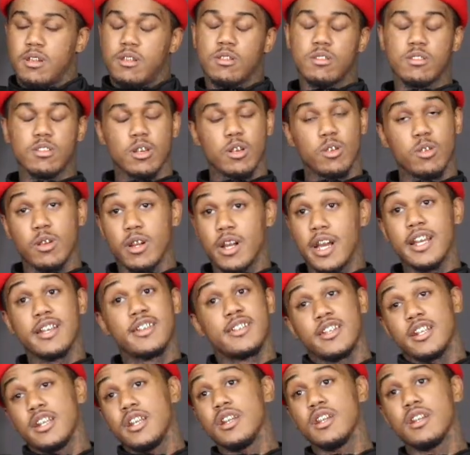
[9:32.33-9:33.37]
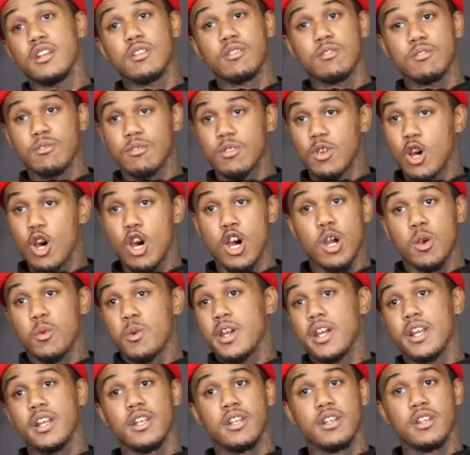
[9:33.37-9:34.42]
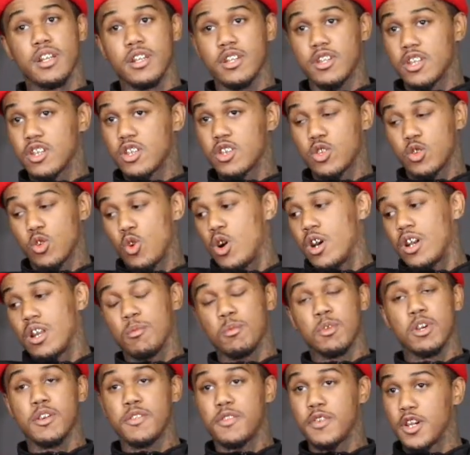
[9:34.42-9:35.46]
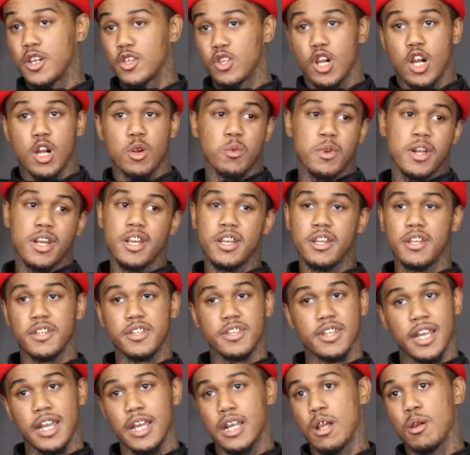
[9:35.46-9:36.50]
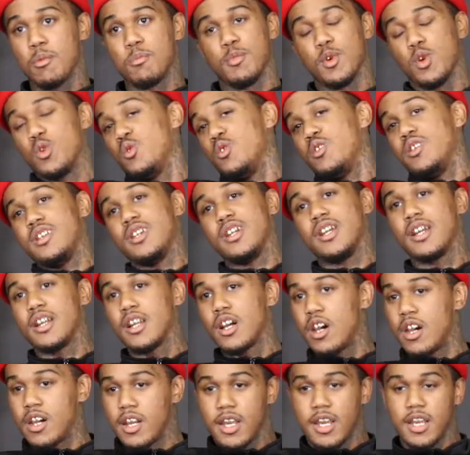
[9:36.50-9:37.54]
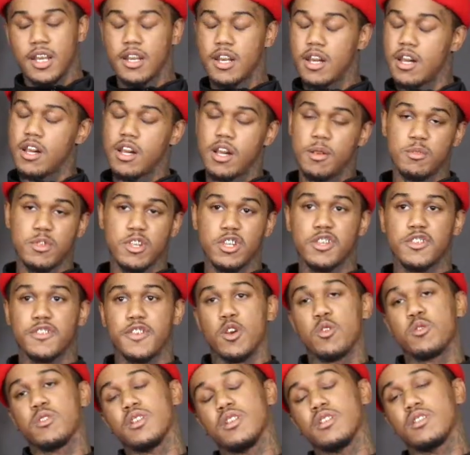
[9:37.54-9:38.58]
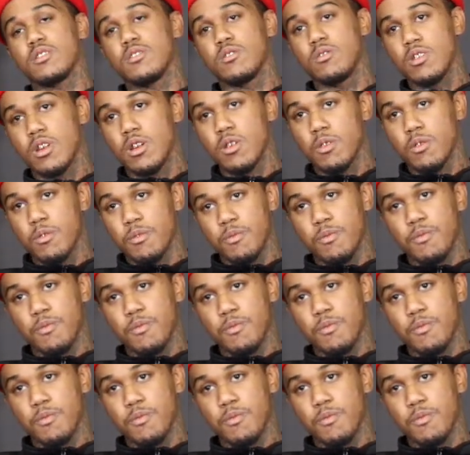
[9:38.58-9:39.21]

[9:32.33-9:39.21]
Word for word: So I see it. Already, I just started. Motherfuckers already saying I'm bougie and all that. No, I'm just focused, you know.